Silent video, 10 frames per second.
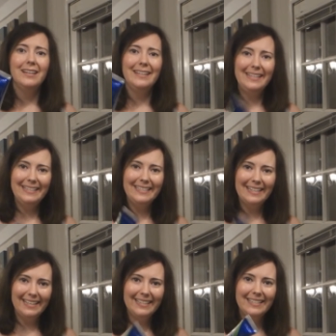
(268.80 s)
eats
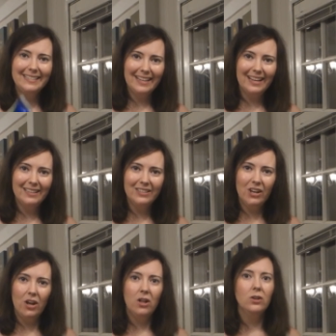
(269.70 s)
any
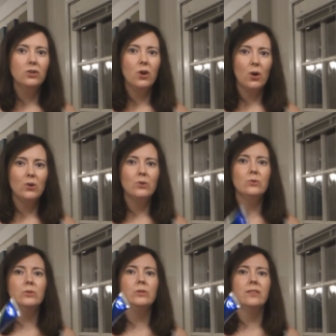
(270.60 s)
xylitol,
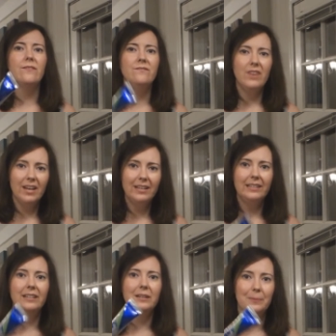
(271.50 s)
go to the
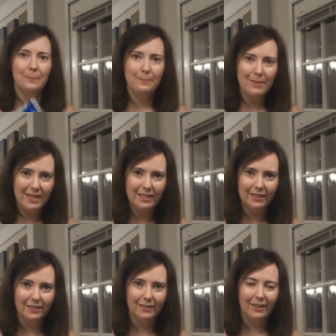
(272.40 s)
vet
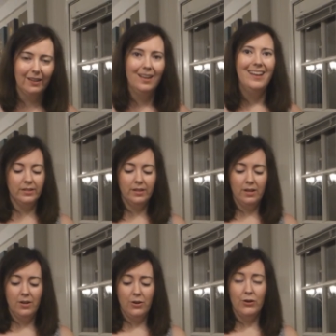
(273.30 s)
immediately.
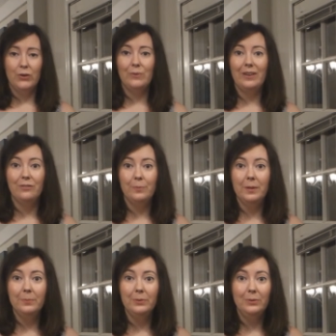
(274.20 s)
Great for
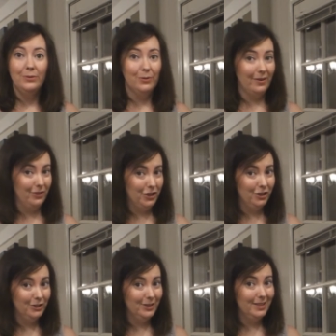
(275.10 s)
people, great for
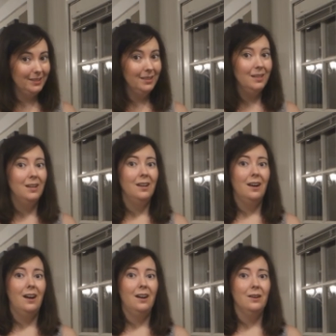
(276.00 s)
children.
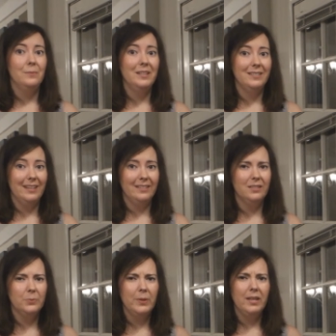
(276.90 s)
It
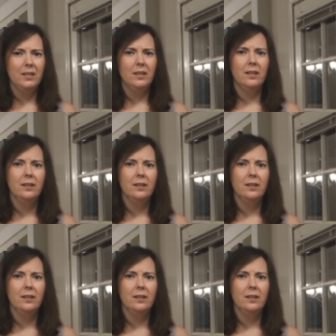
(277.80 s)
tastes sweet.